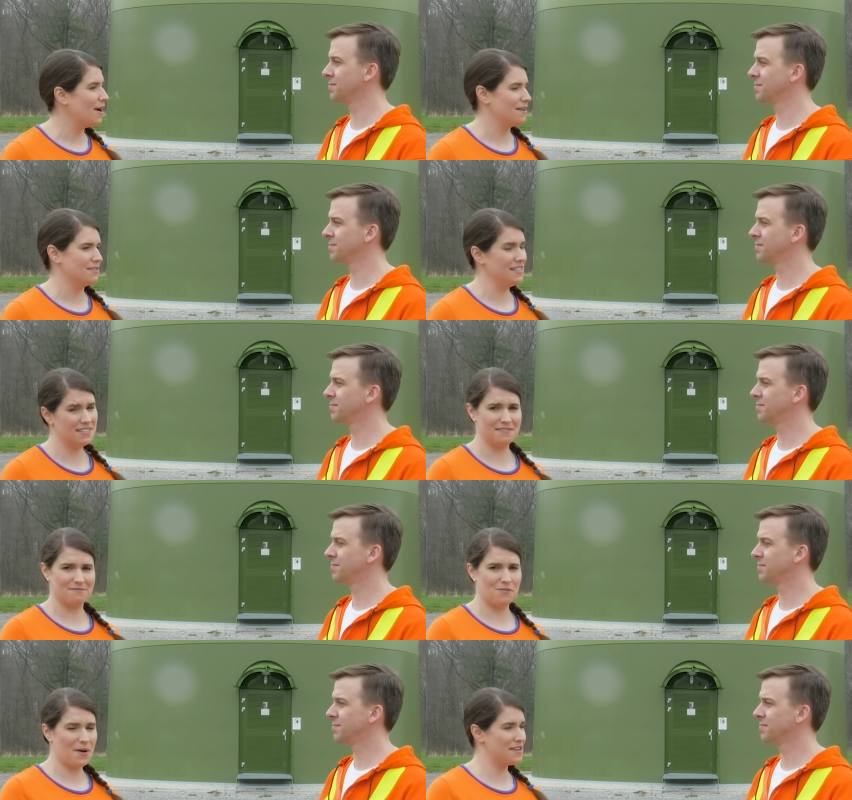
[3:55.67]
Speaker 1: Wow, that's
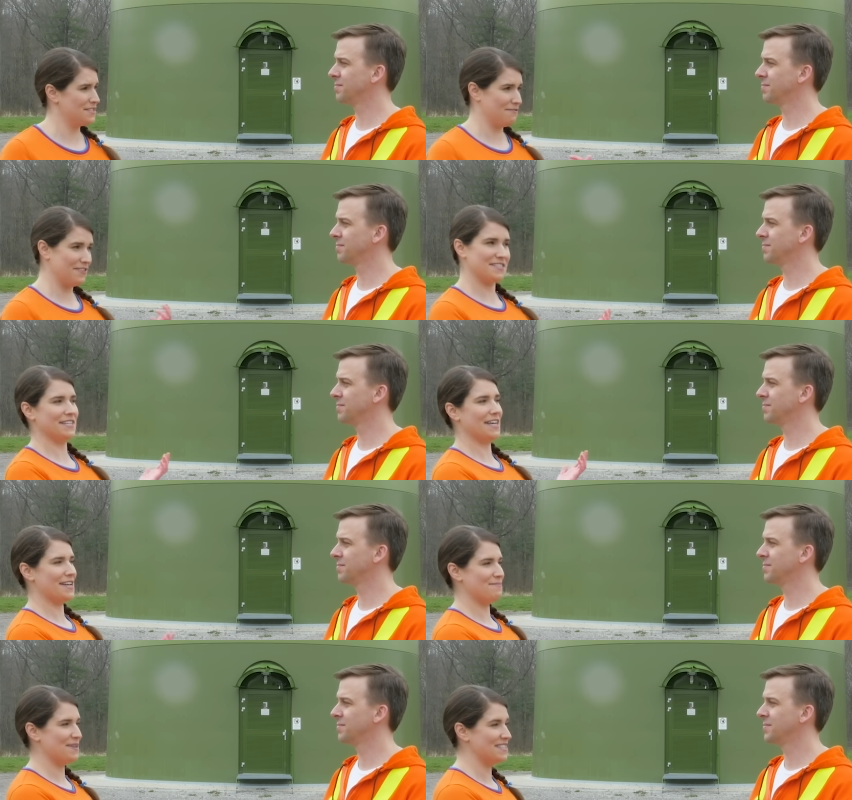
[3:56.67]
quite a
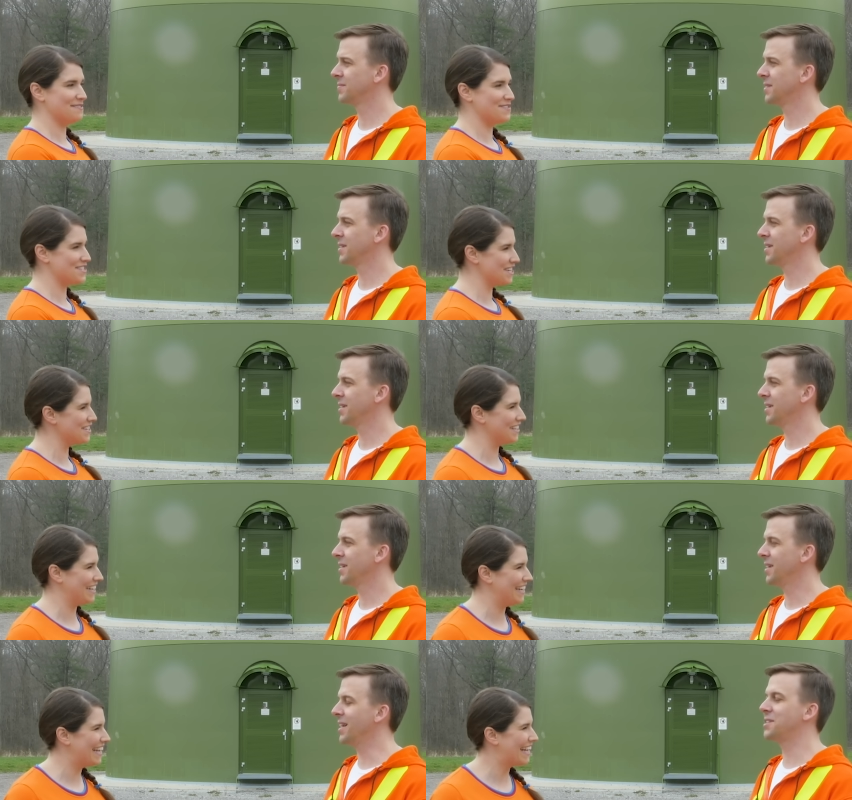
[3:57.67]
sophisticated piece of
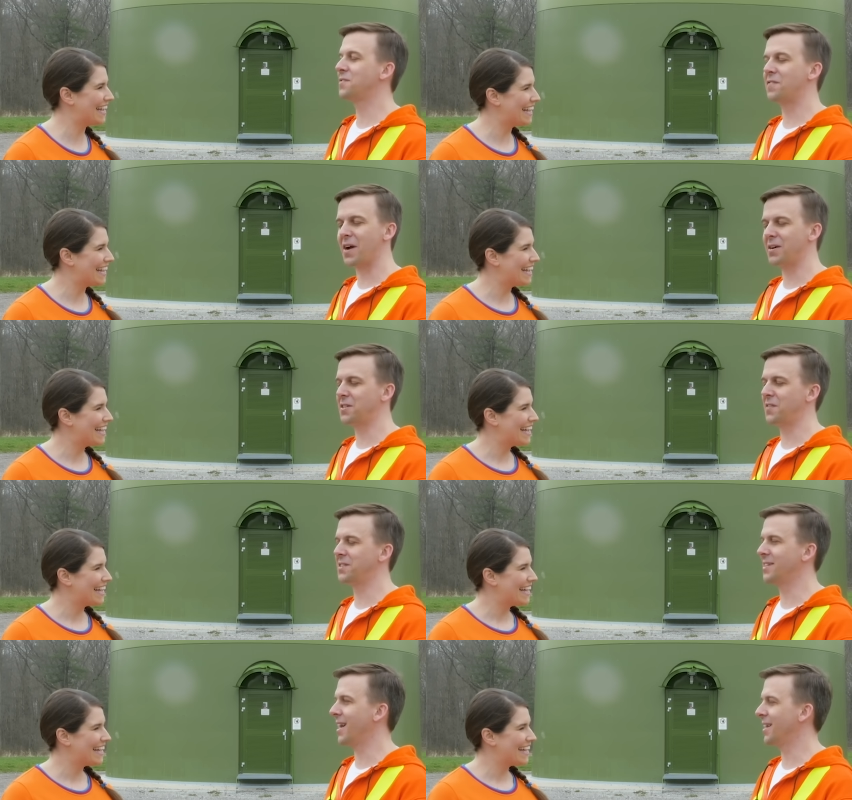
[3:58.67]
machinery.
Speaker 2: It's very
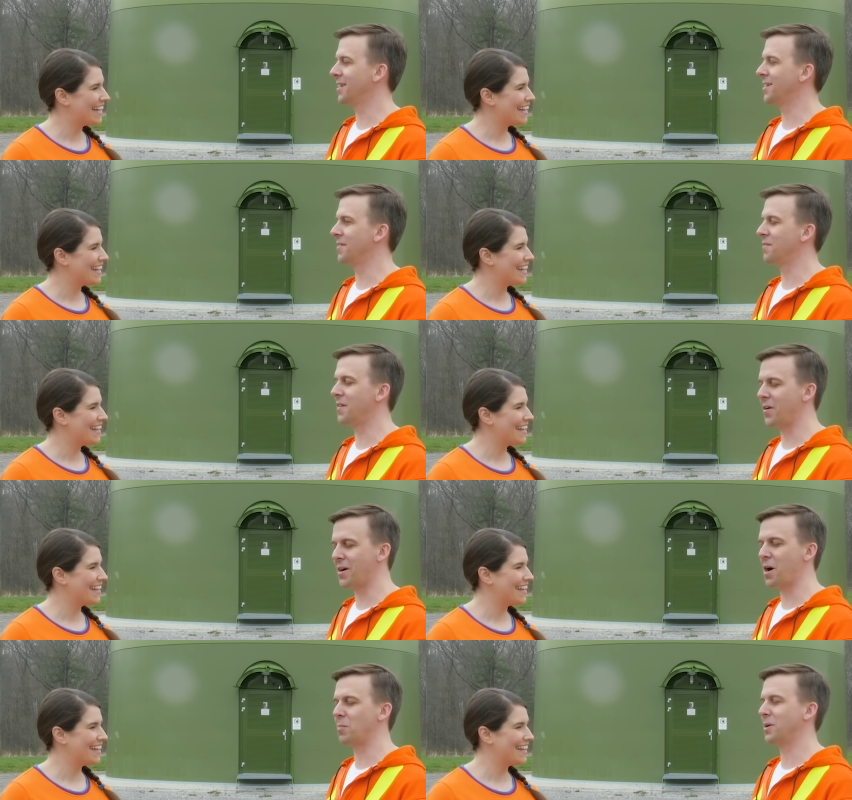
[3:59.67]
sophisticated and very
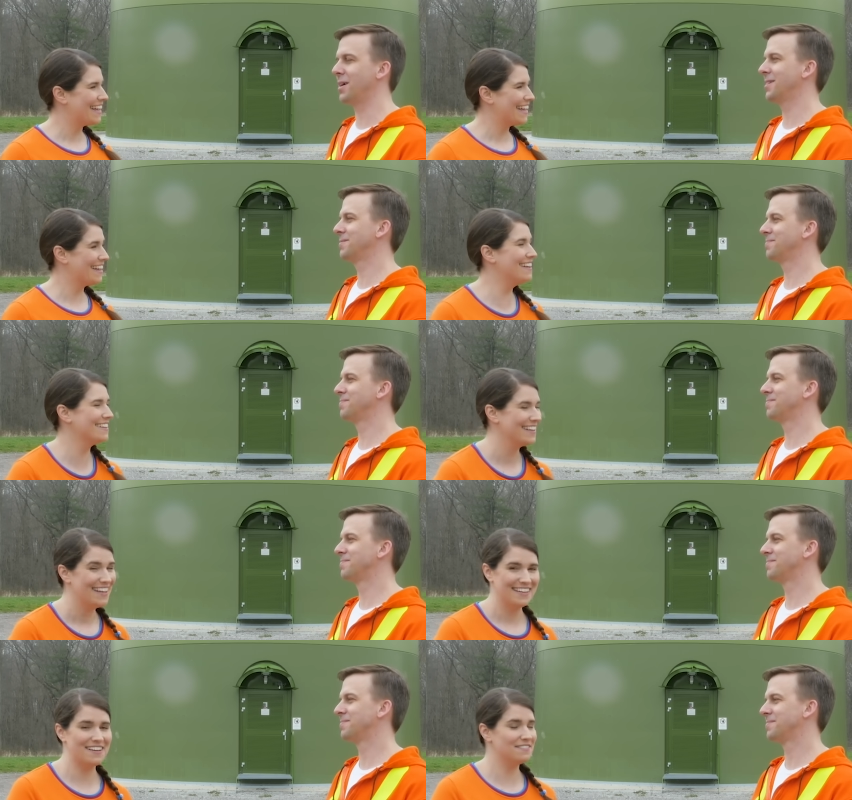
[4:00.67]
complicated.
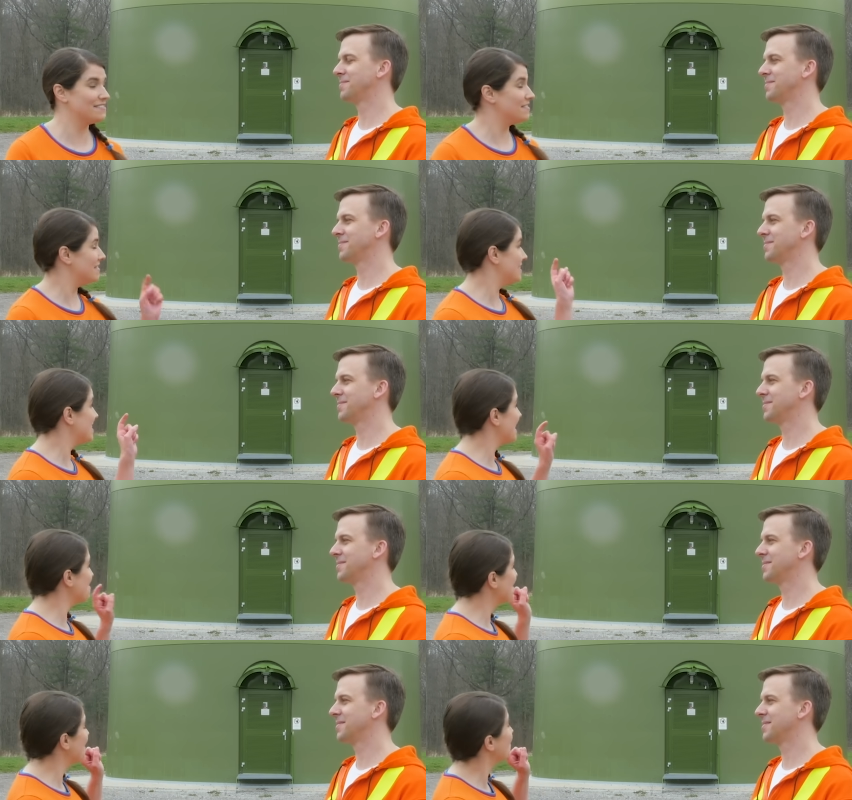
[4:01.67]
Speaker 1: Now, does anyone